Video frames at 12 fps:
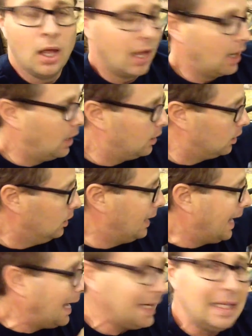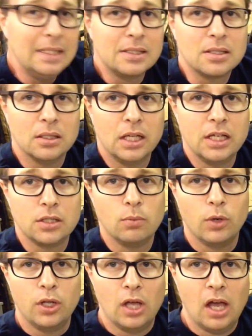And any installation
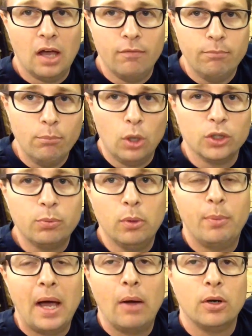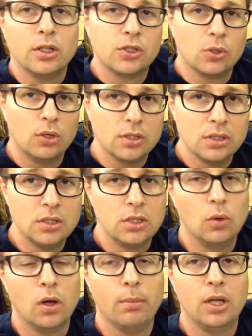where you have multiple power sources,
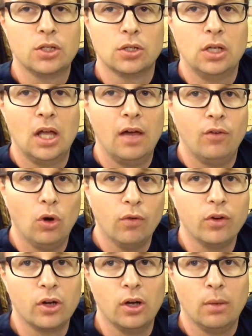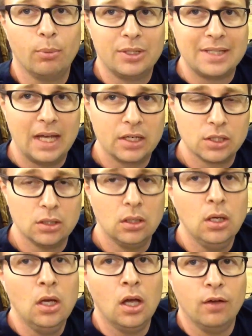you want to make sure you have overcurrent protection,
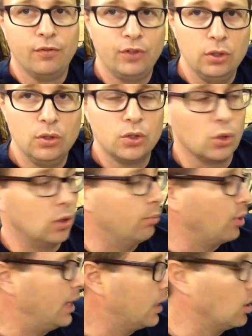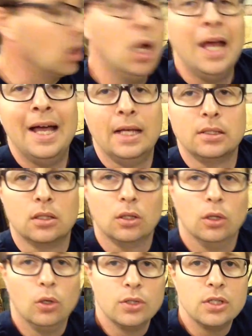a fuse or a breaker, as
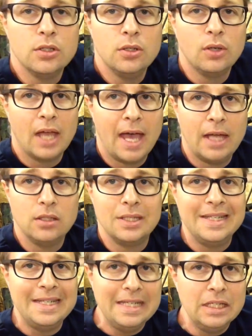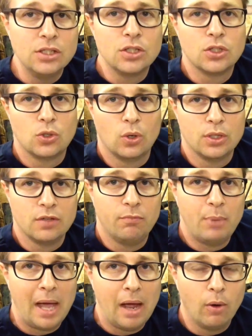close as you can to each source of
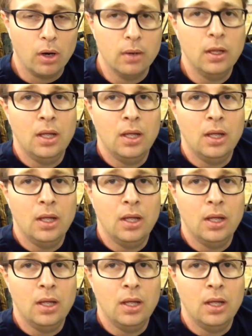power.